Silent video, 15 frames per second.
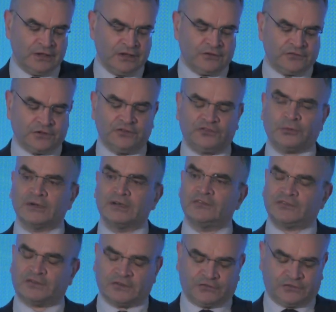Since
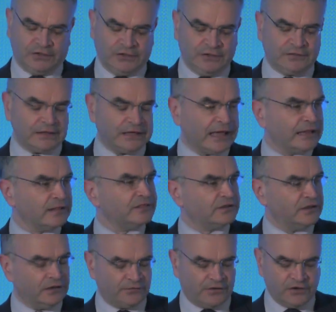2016, the Health
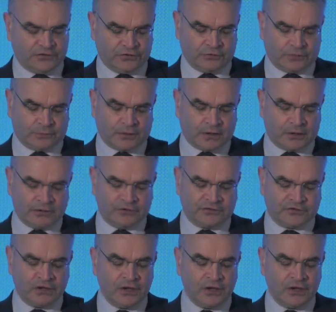Innovation Hub Ireland,